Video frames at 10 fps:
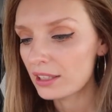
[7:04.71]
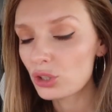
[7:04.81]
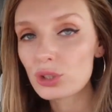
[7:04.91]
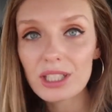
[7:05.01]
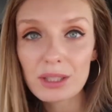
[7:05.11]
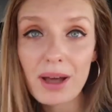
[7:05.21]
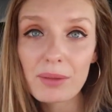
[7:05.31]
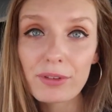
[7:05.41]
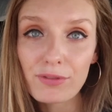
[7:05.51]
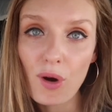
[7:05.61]
so 6
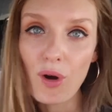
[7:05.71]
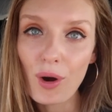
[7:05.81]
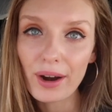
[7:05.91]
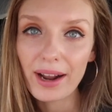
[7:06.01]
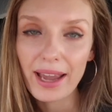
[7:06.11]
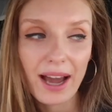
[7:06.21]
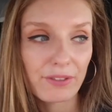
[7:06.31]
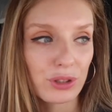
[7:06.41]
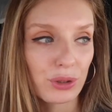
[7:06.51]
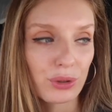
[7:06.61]
months before I
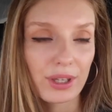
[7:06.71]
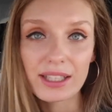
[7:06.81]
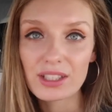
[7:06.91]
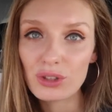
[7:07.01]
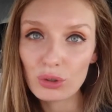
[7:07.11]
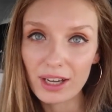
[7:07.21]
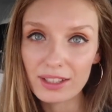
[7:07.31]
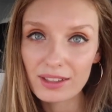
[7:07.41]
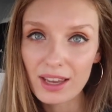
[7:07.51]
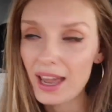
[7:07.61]
have to get a new one.